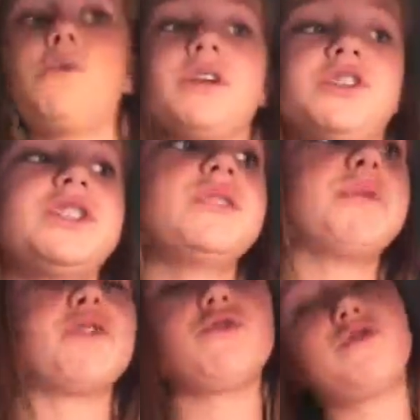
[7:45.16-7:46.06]
questions
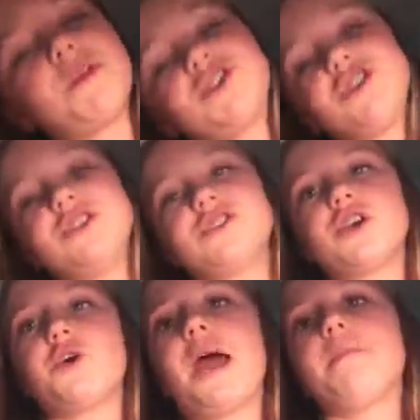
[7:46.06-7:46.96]
about those questions.
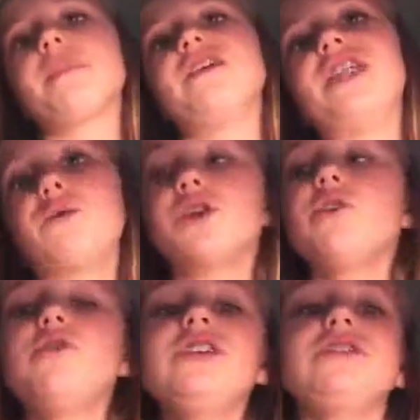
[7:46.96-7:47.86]
Okay, now we're
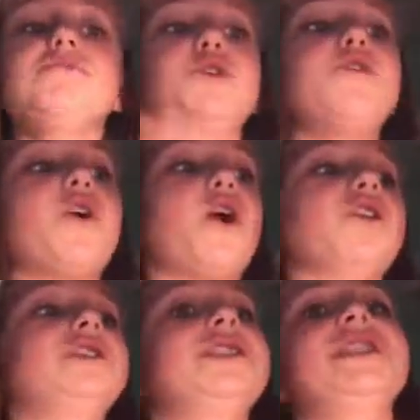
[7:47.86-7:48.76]
going to move
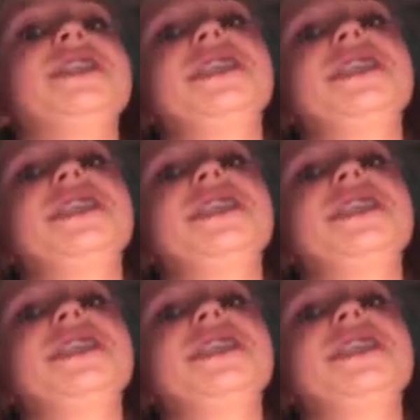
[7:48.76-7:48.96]
on to the